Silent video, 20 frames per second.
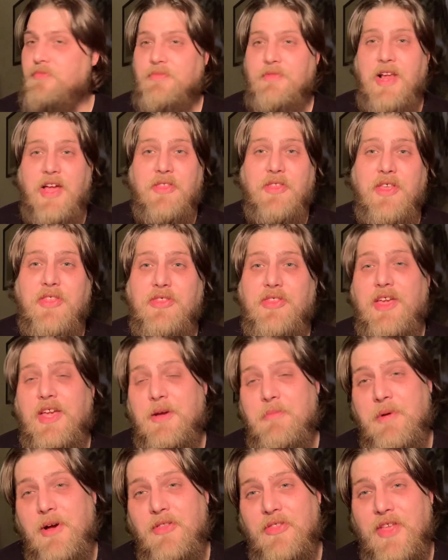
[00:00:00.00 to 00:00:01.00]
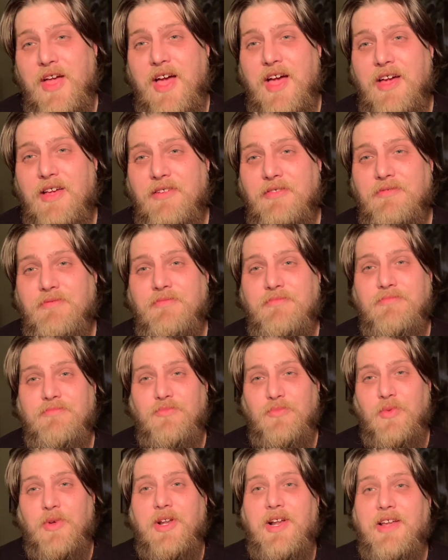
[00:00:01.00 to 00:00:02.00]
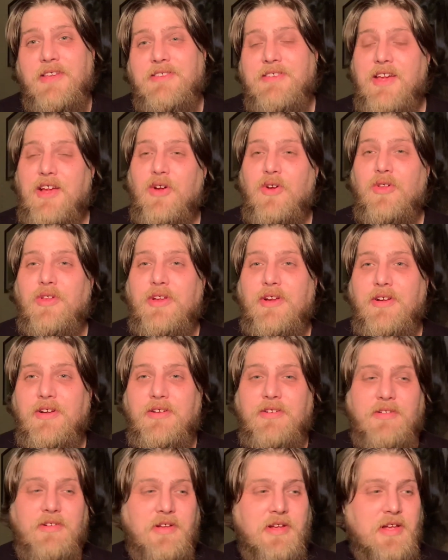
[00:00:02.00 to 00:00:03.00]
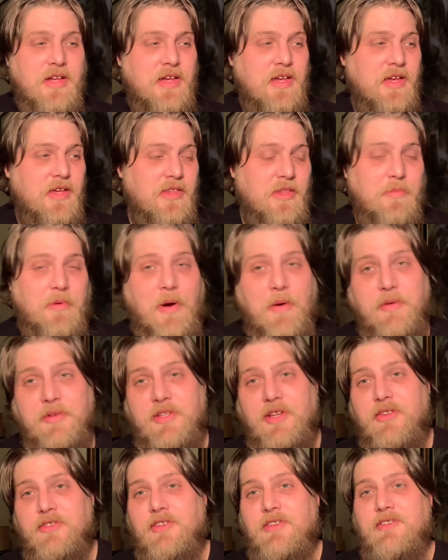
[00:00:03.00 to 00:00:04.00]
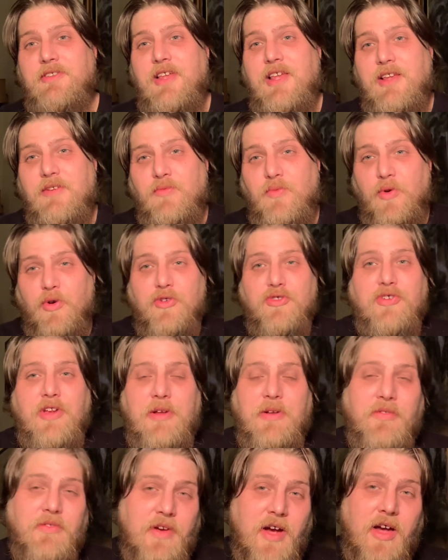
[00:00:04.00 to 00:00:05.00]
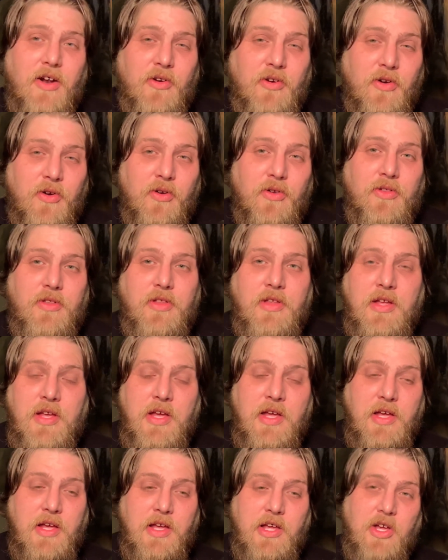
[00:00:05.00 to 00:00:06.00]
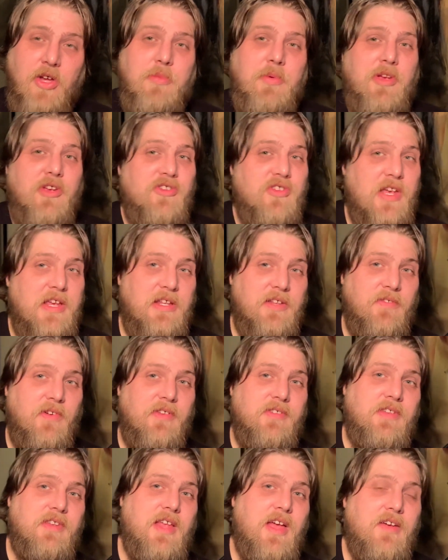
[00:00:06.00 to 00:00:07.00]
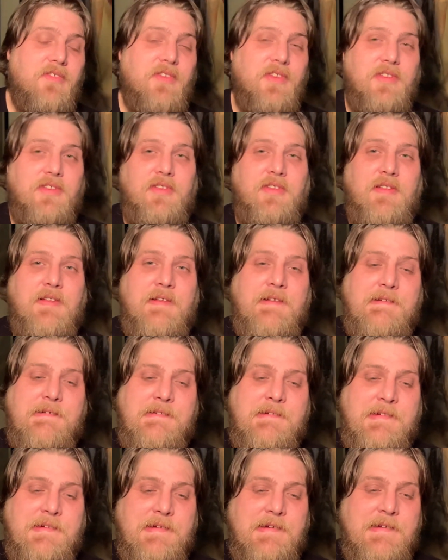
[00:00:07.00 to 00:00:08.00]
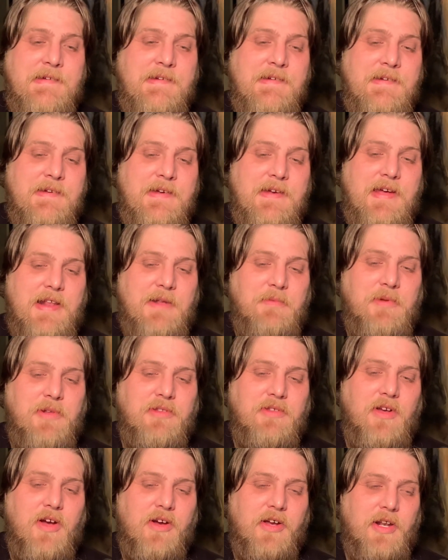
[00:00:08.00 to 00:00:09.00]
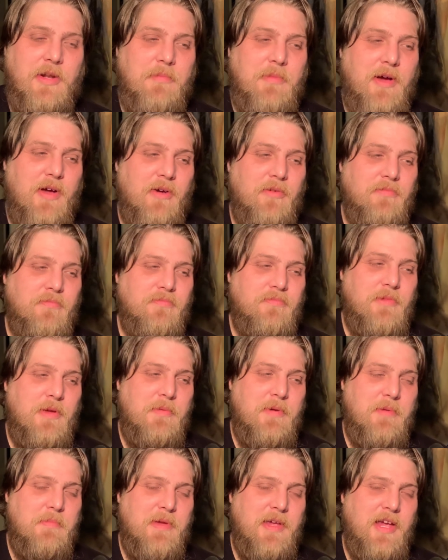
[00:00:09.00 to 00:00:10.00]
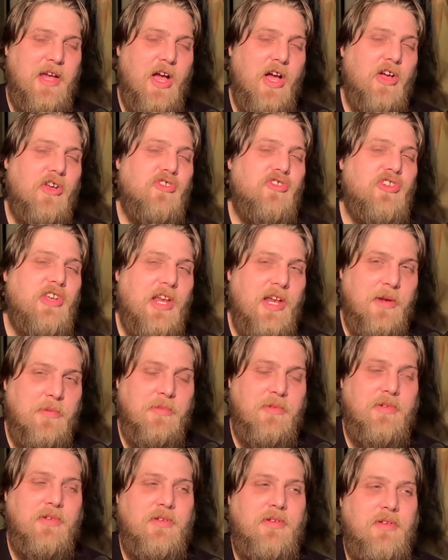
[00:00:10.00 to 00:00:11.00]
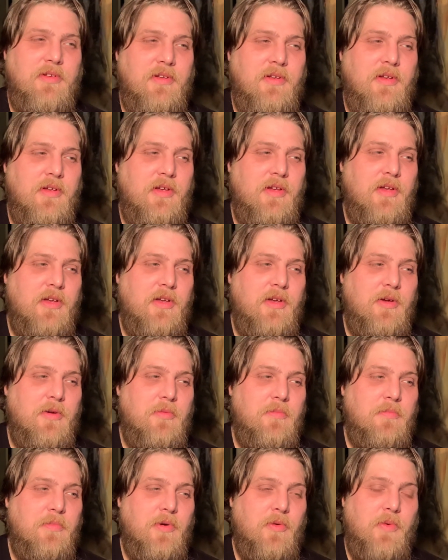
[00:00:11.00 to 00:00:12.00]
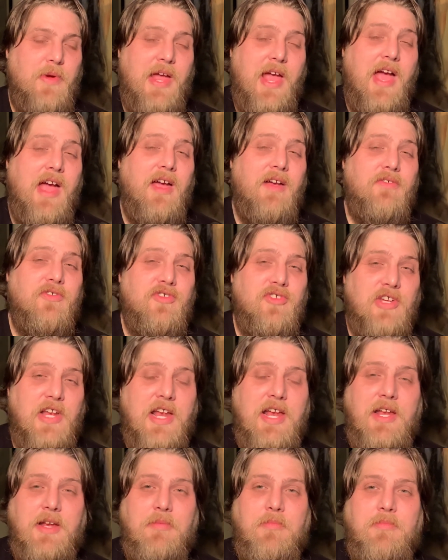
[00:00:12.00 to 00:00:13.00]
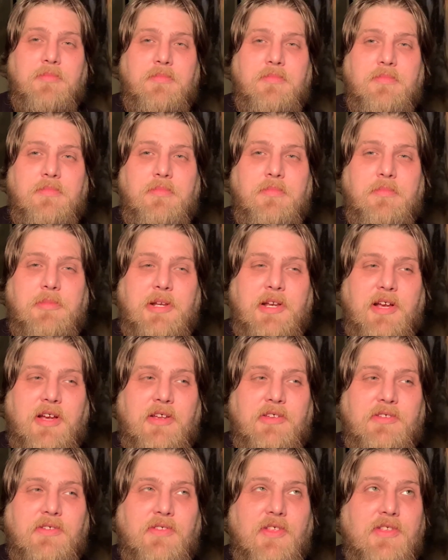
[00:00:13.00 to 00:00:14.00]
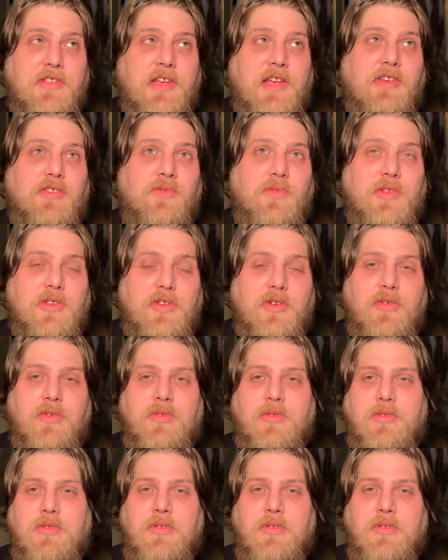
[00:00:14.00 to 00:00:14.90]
And then think about that. What did I say earlier? The Bible tells us that if we're ashamed of God on earth, he'll be ashamed of us in heaven. And I'm not talking about maybe being ashamed, but we have shame because of the things we do.